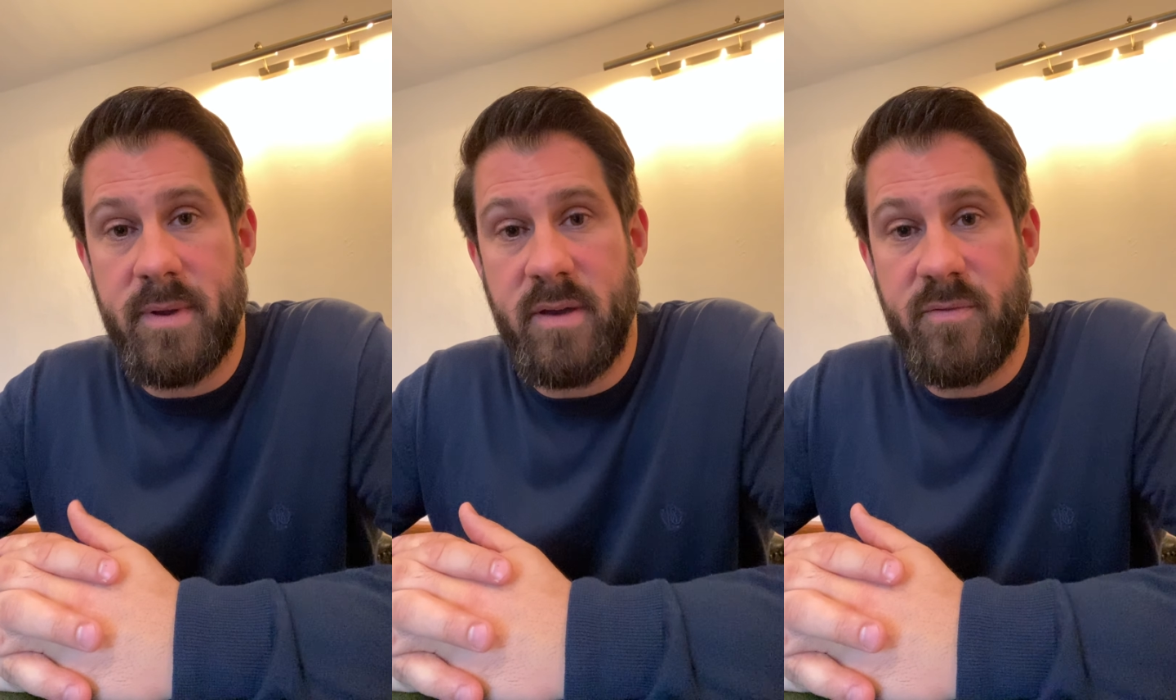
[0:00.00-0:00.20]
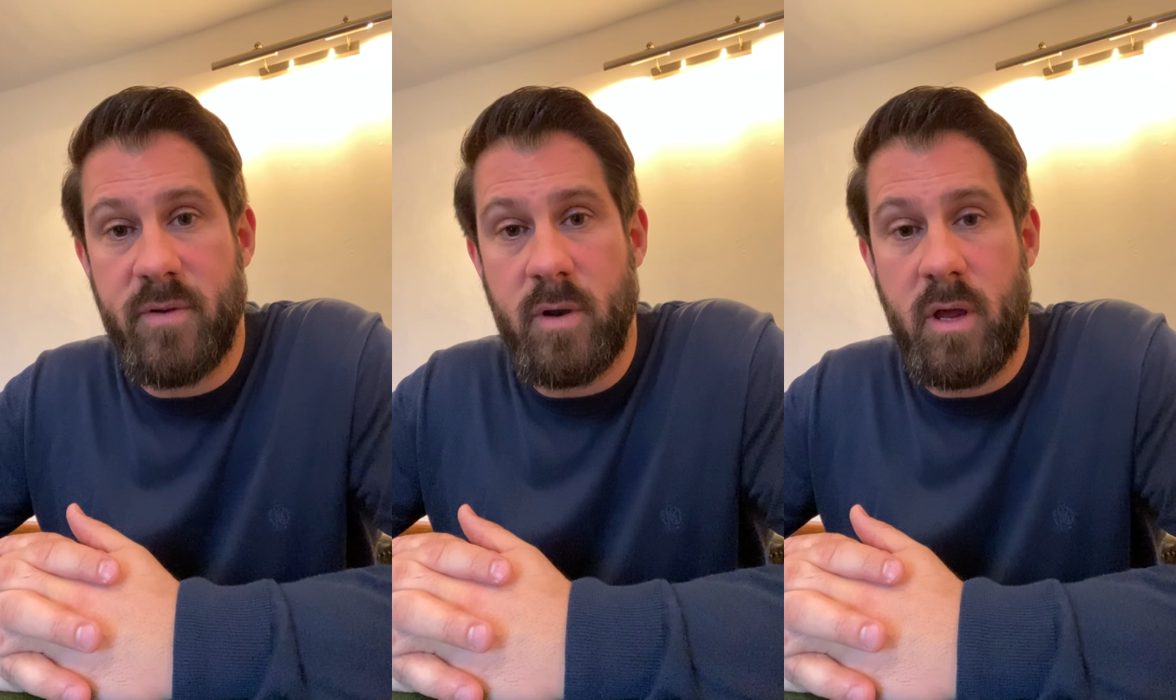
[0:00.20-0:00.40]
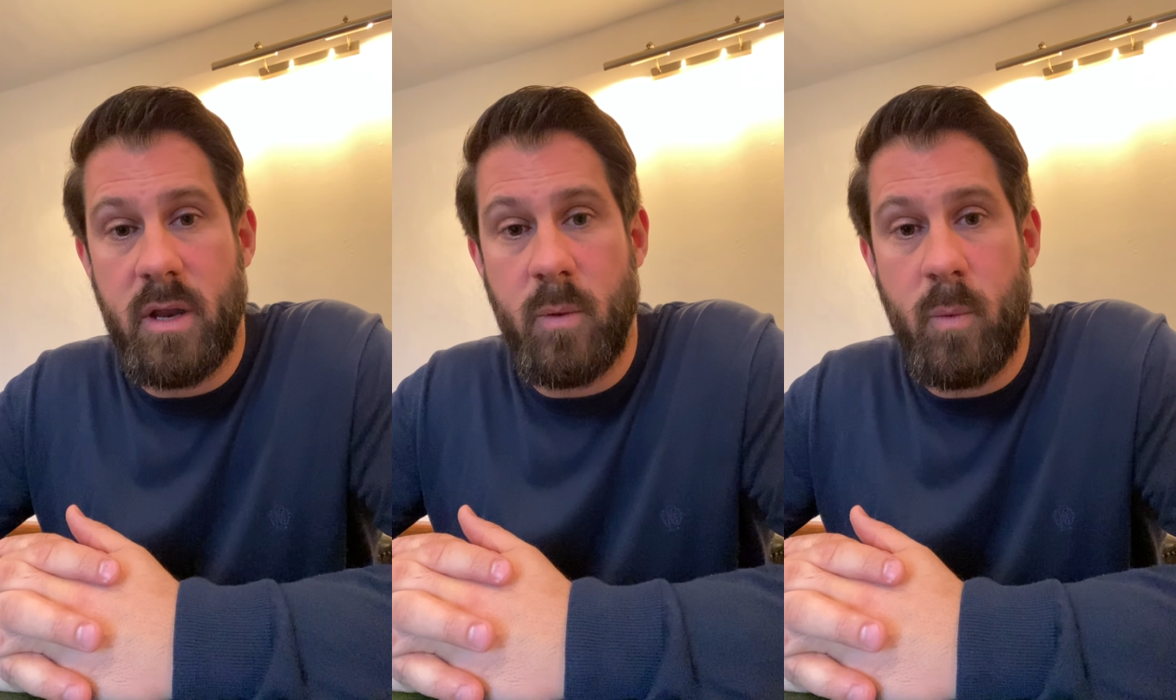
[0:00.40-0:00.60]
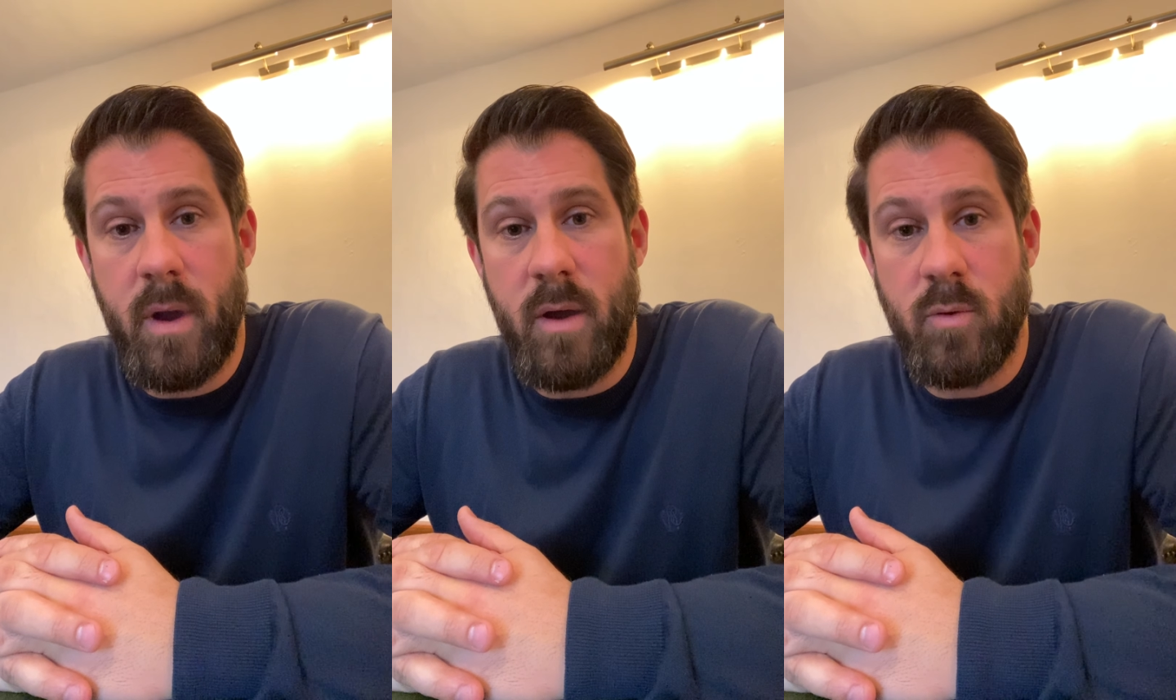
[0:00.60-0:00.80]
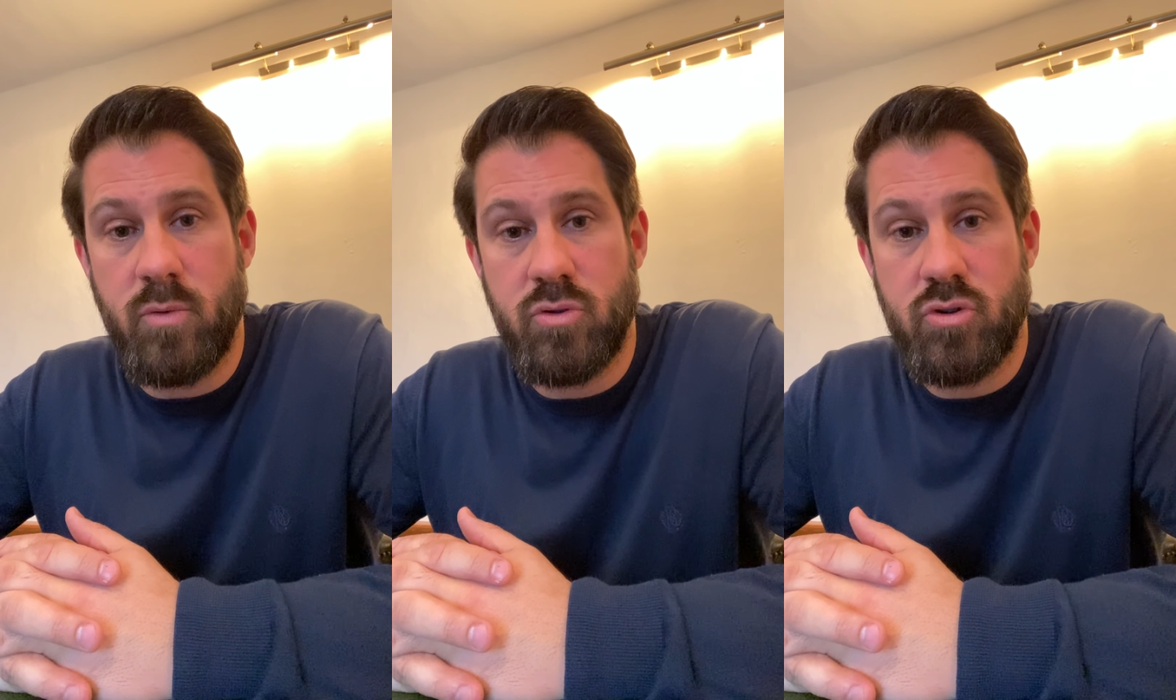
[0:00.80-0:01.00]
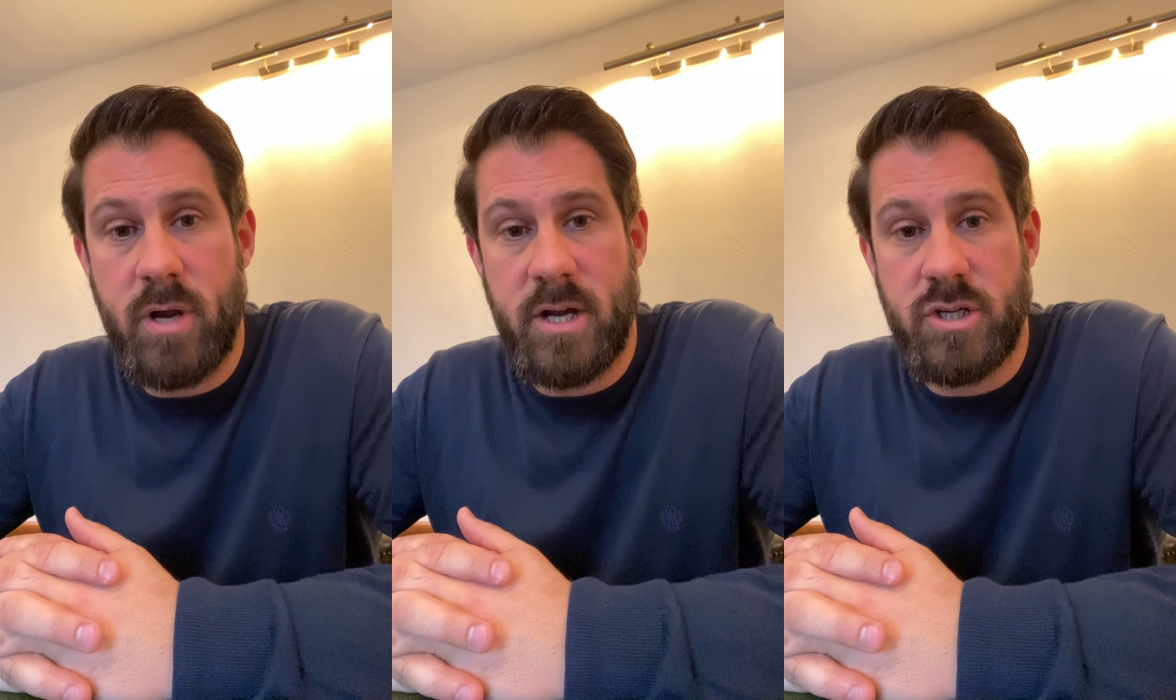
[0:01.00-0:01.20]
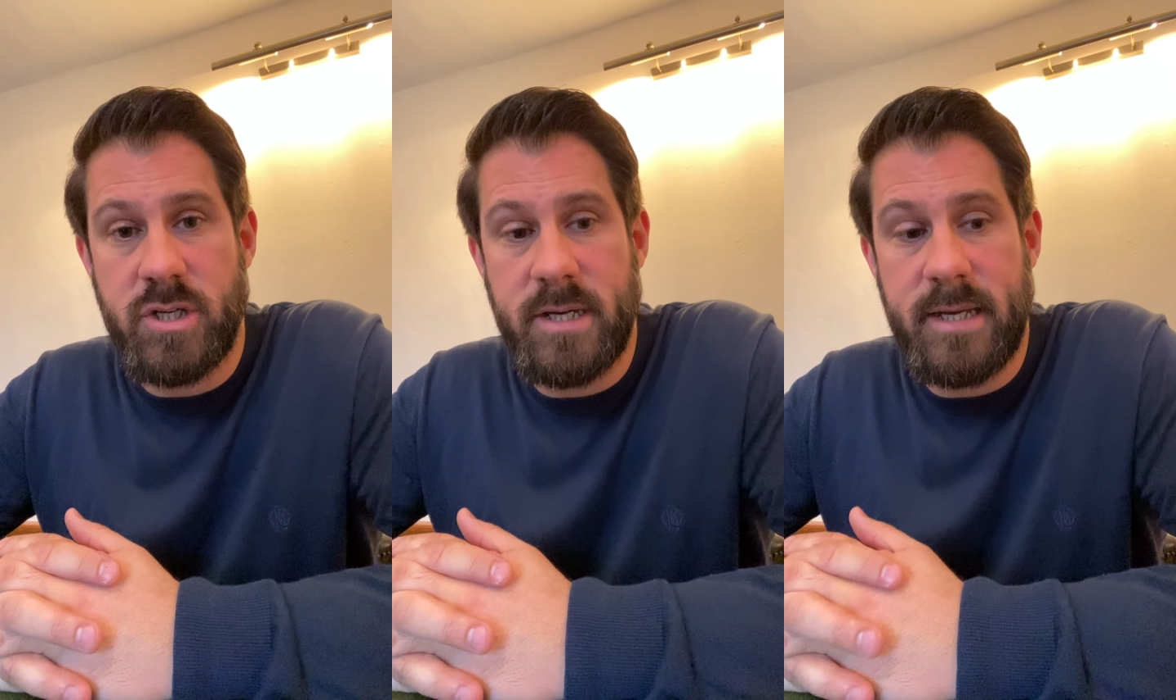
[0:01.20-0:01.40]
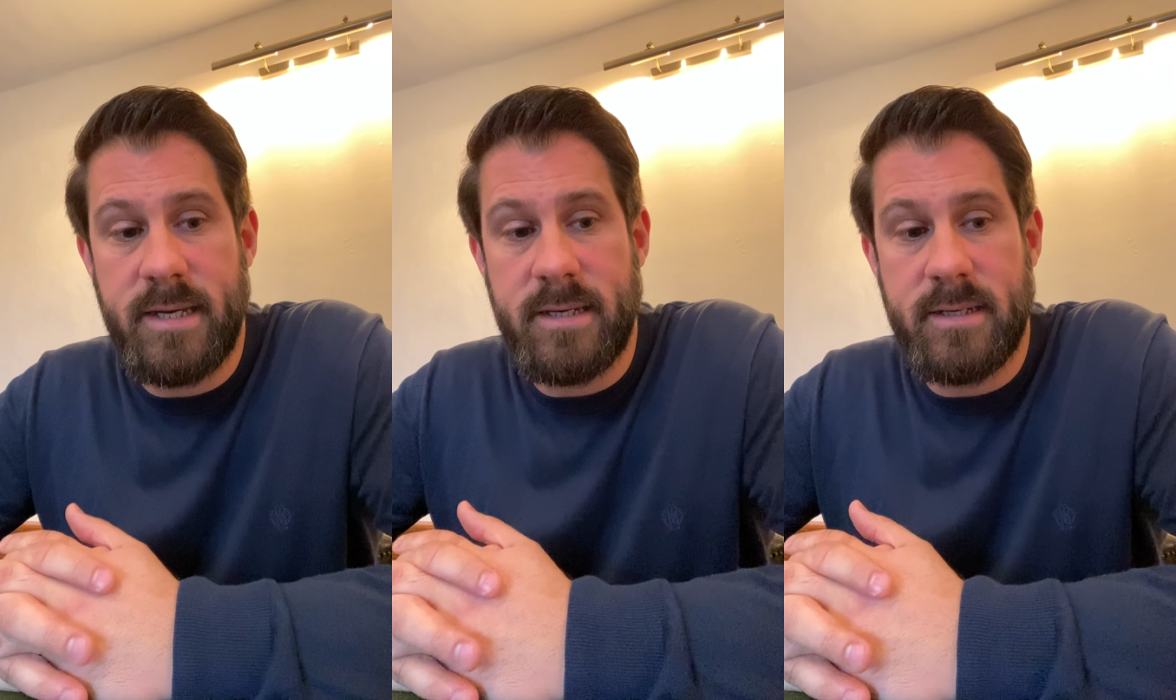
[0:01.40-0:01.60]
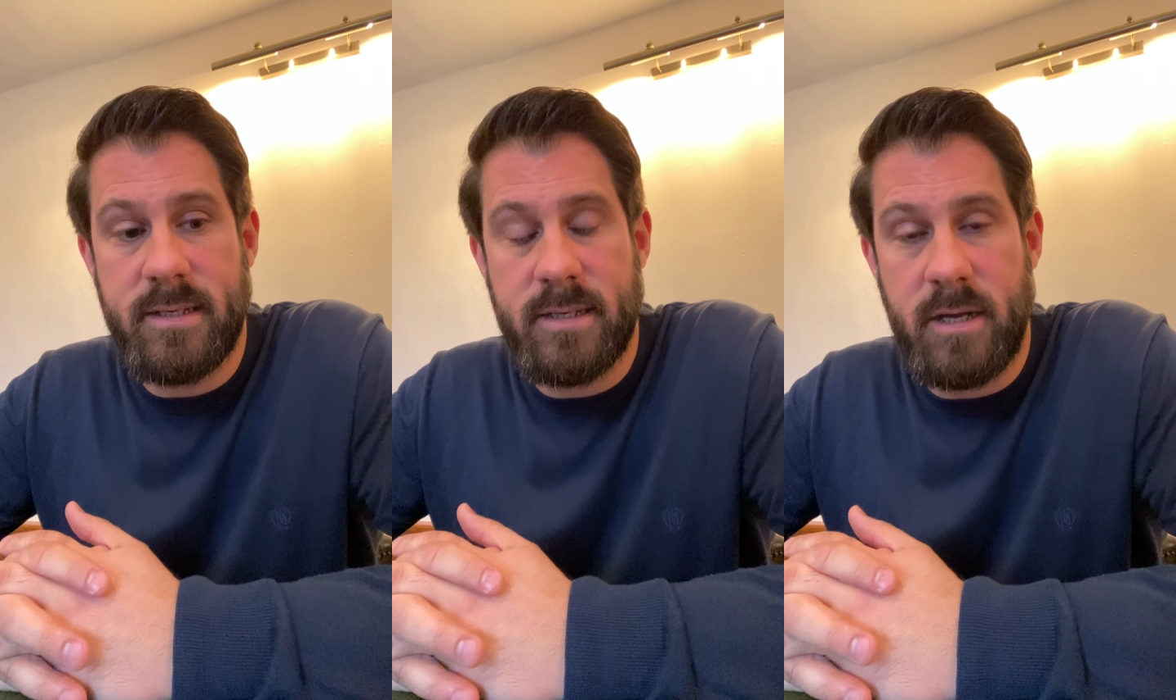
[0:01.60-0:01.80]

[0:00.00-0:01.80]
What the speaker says: I felt like the world was crashing in.